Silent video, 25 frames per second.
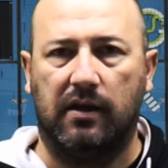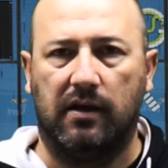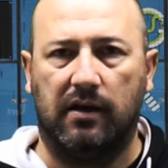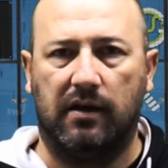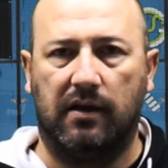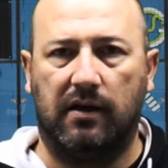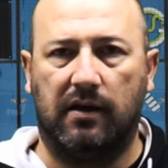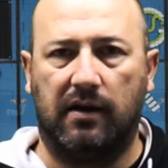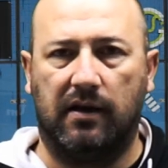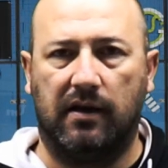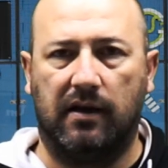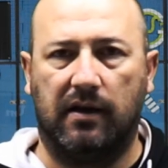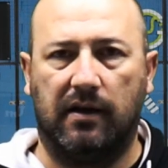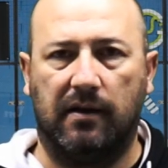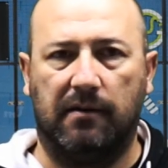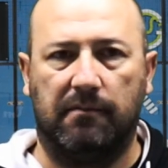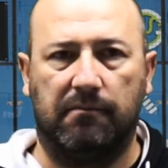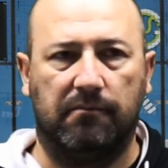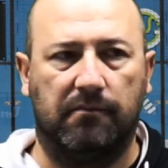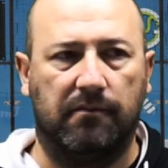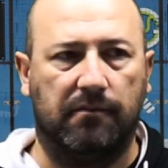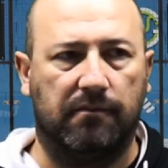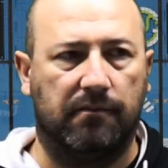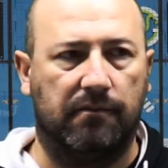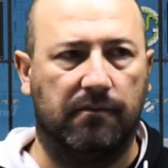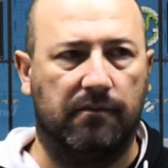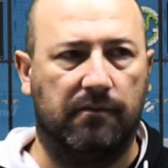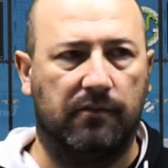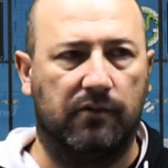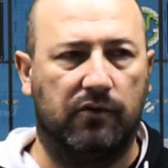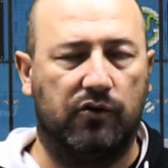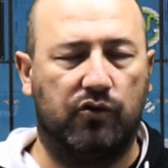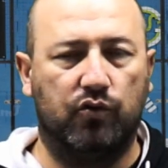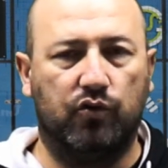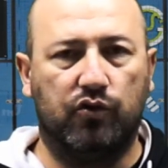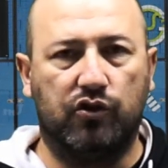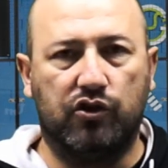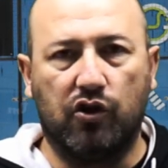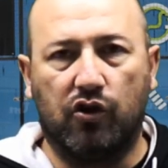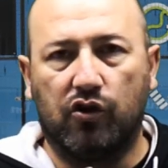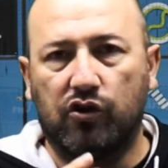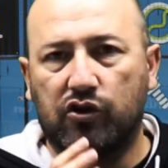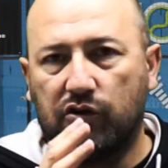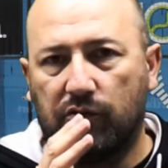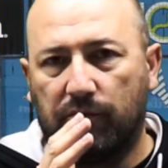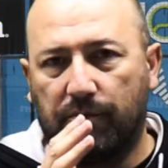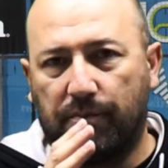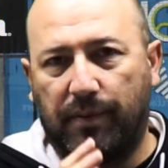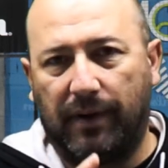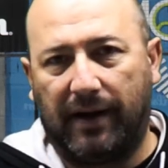to
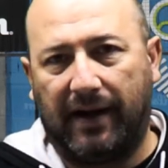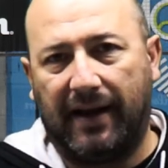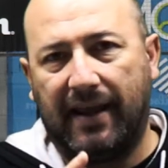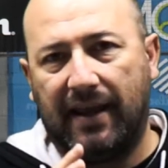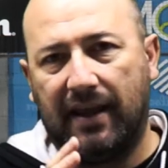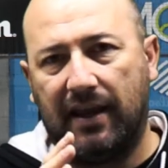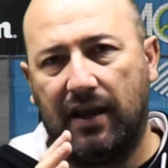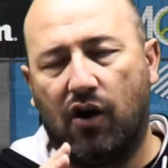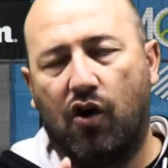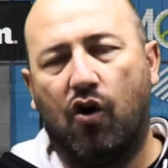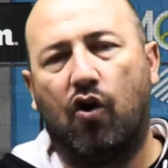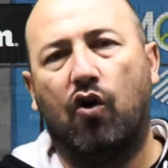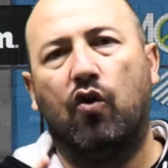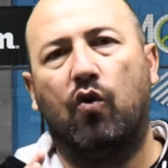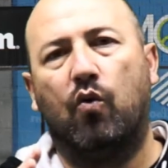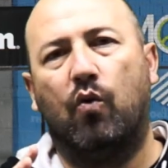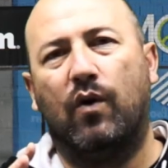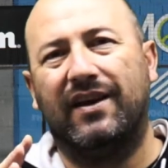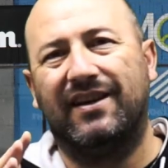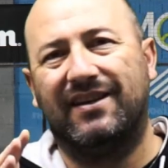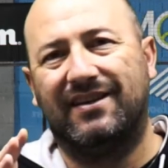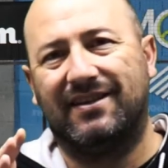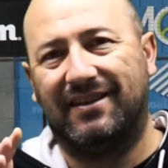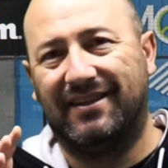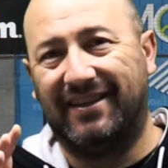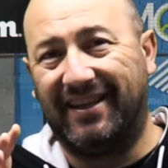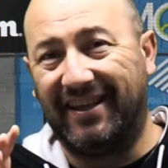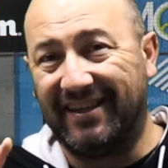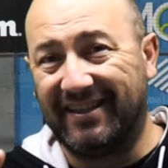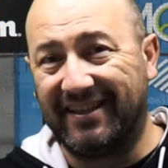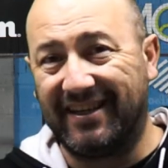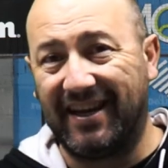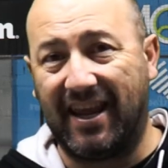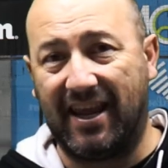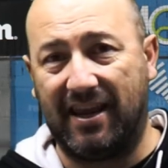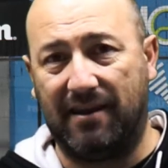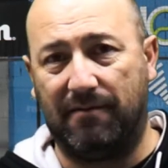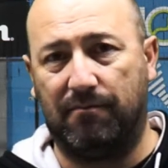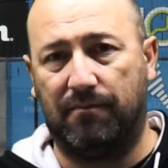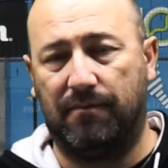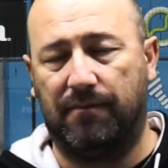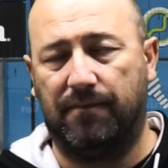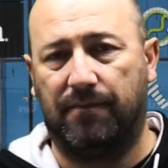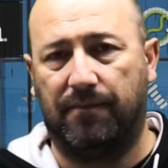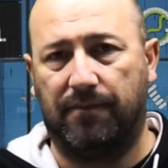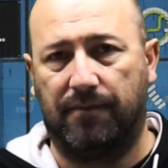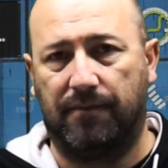don't play always the same.